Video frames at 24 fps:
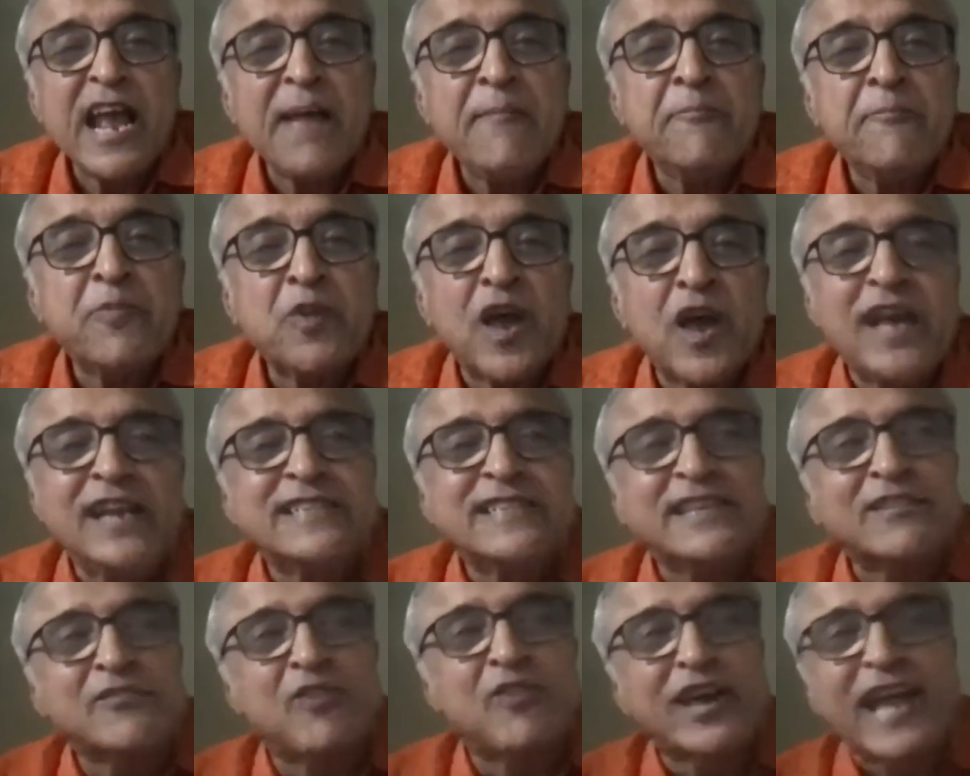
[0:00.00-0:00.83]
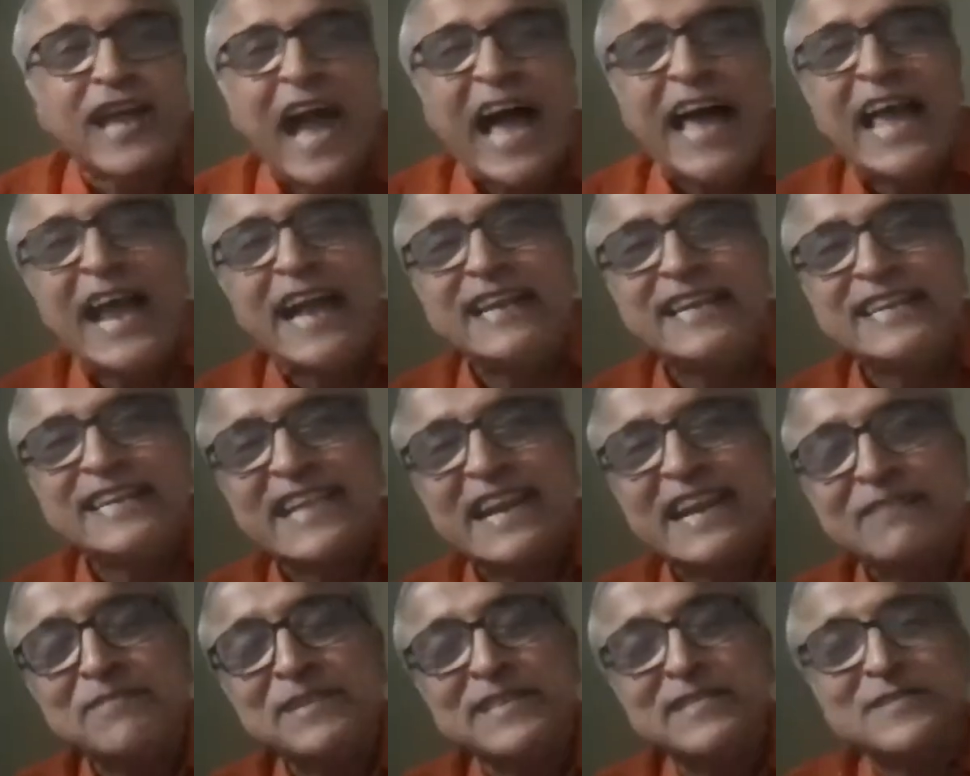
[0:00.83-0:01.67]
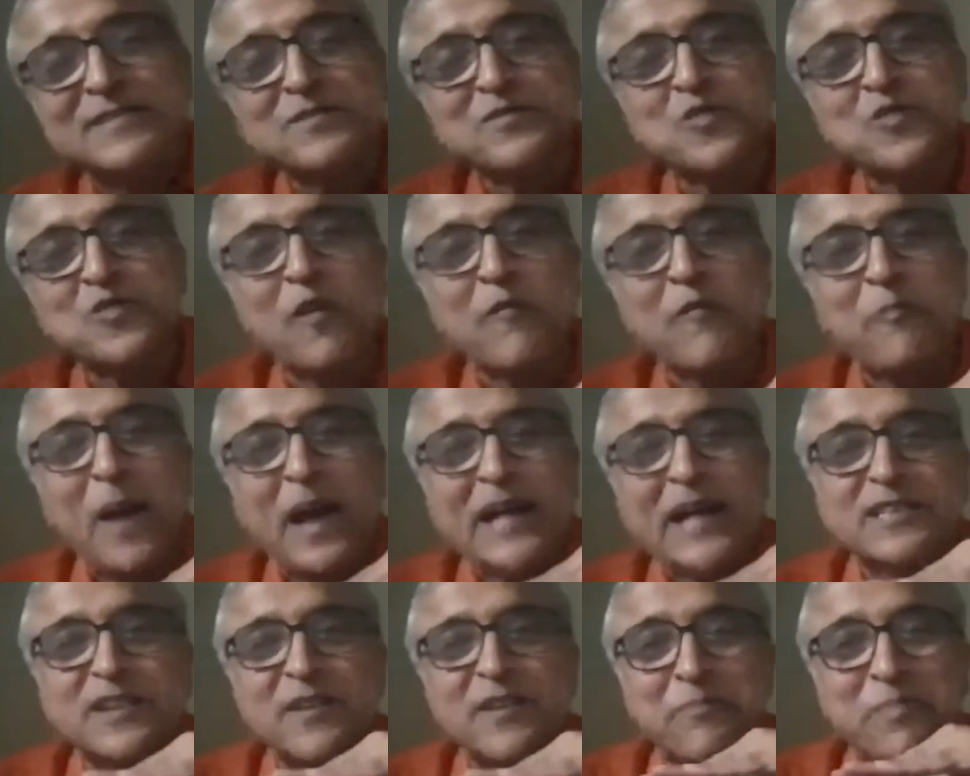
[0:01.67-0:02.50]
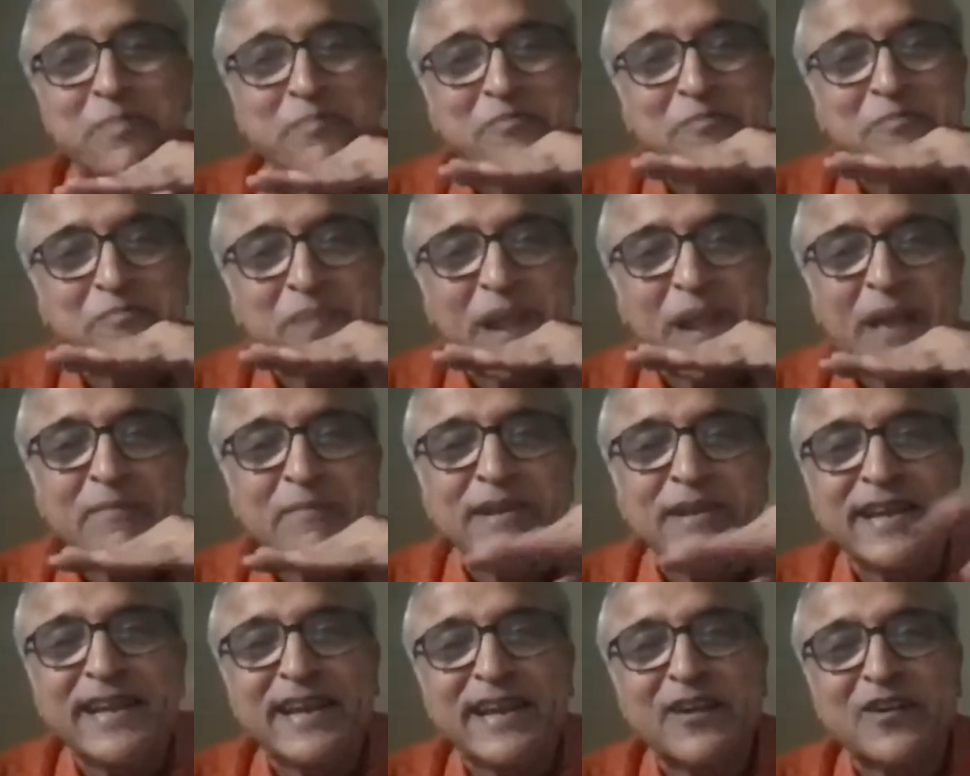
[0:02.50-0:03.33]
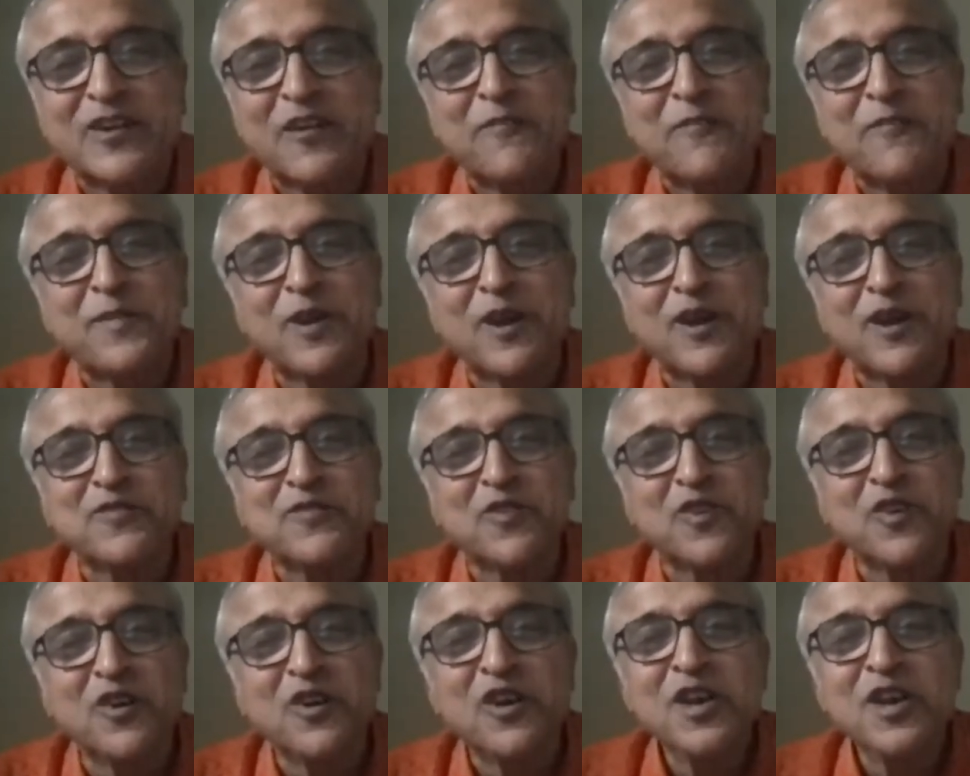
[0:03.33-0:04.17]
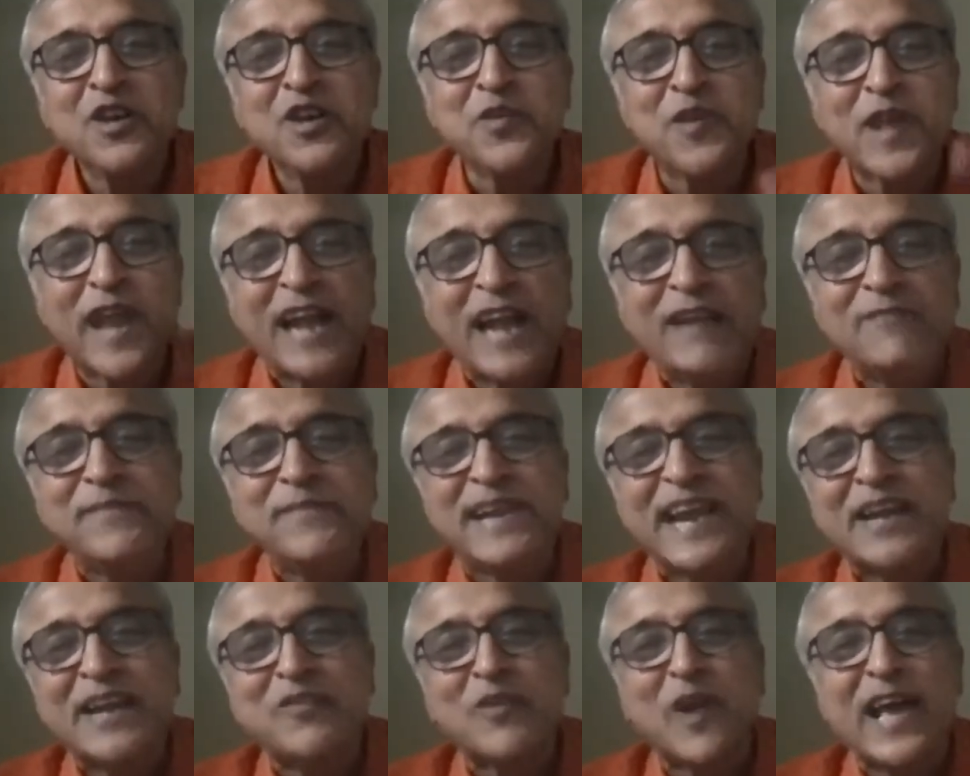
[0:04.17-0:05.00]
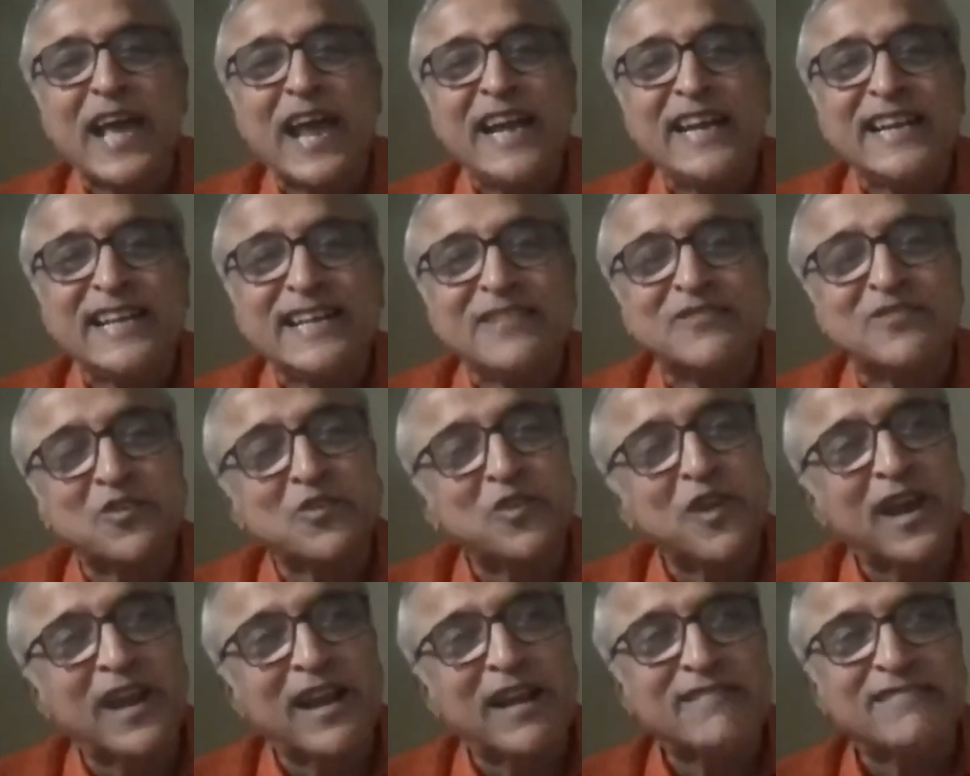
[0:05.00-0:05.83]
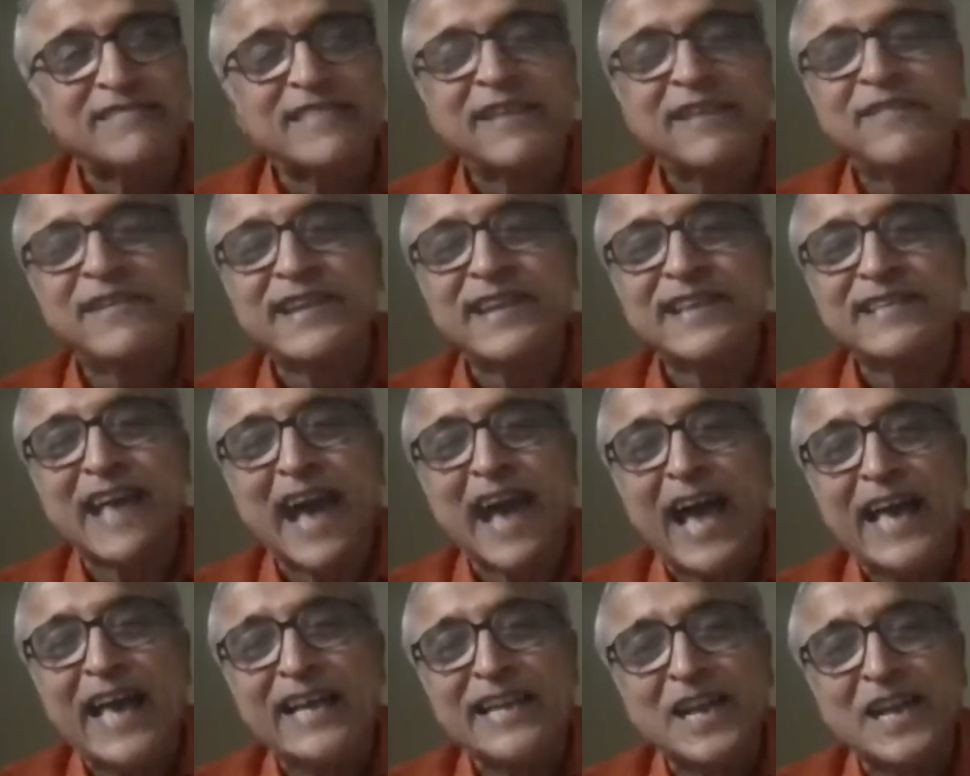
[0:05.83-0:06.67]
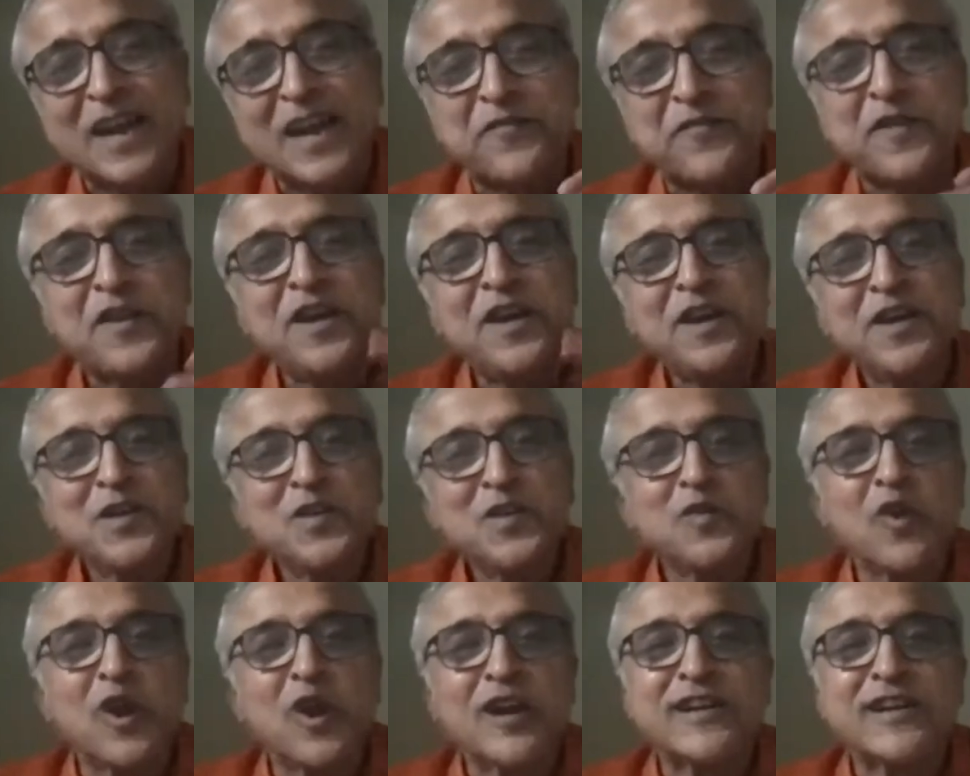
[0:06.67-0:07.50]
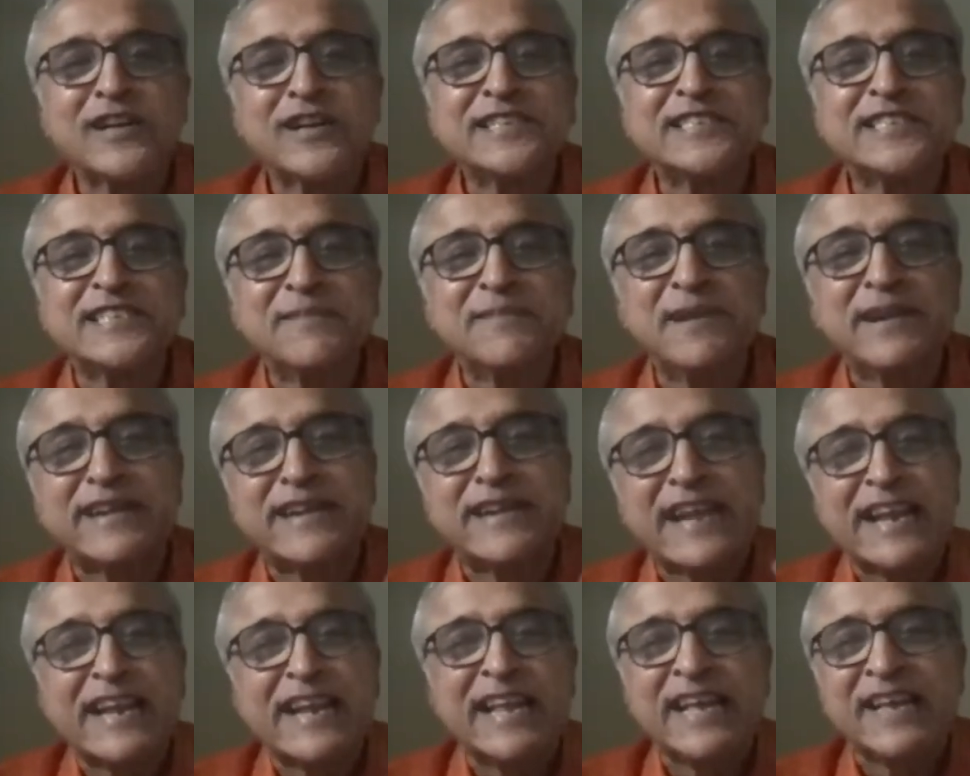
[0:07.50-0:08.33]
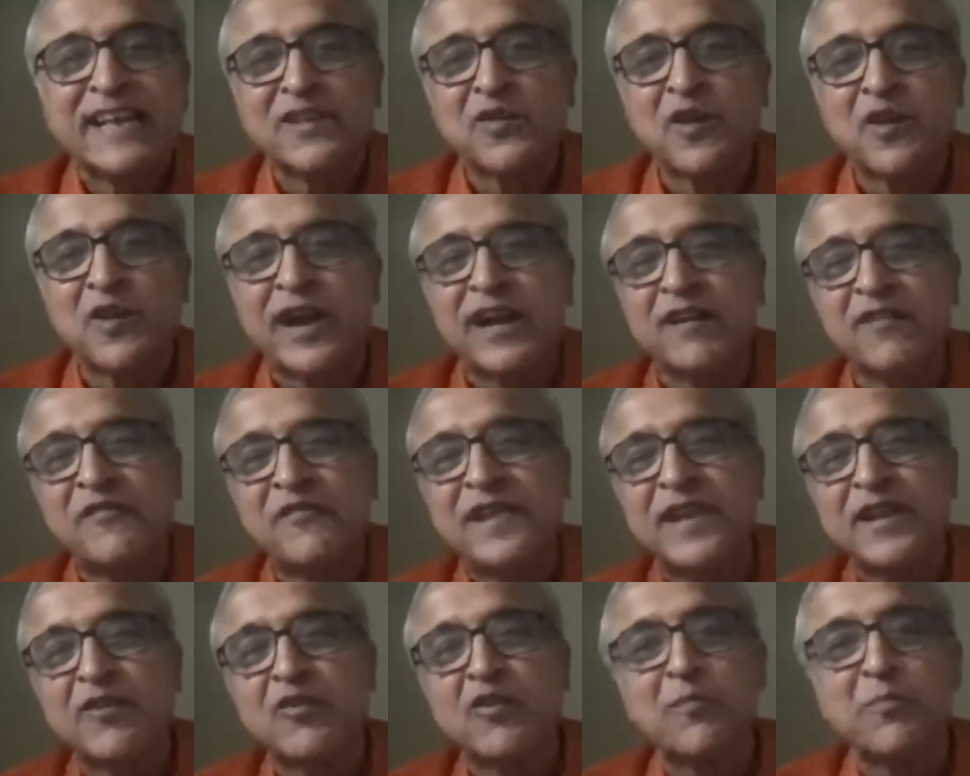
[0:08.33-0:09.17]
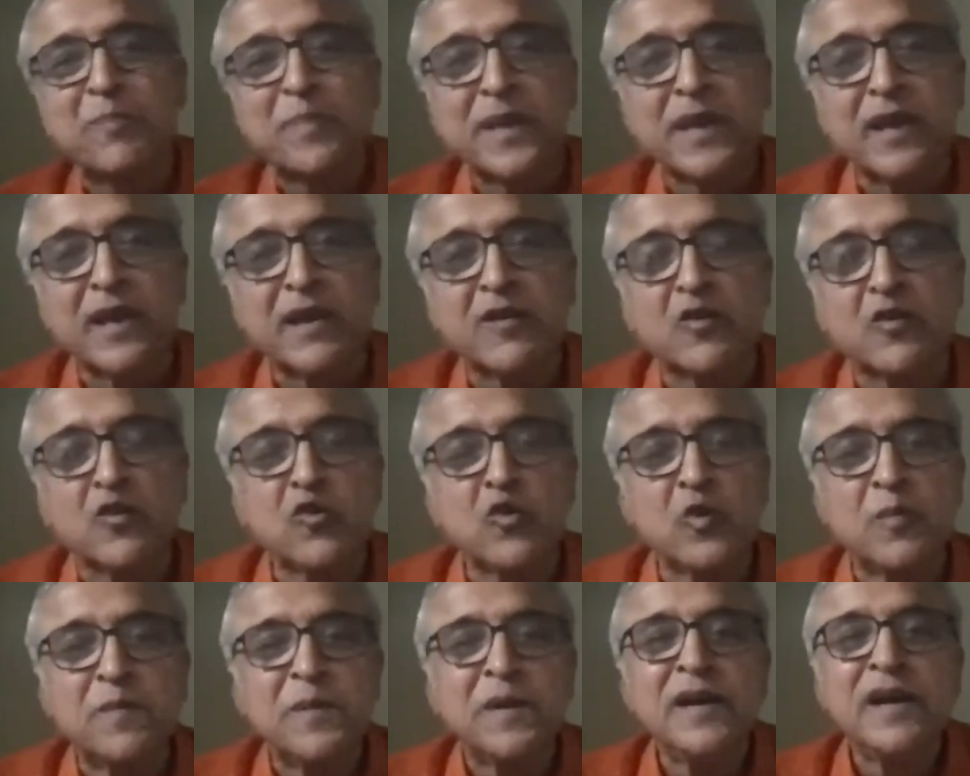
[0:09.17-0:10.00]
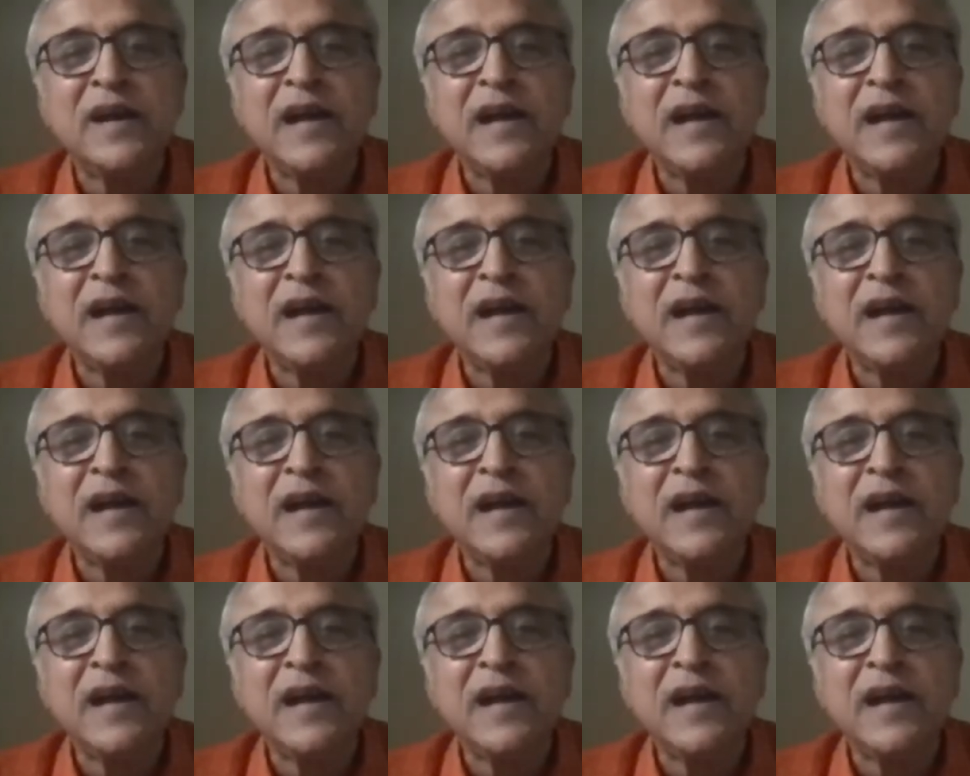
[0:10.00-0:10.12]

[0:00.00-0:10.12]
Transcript: Employee says, okay, I I T. That means you have passed a primary cutoff because you know you are admitted to I I T, so your level is high enough. You got reasonable training. You had a very good peer group.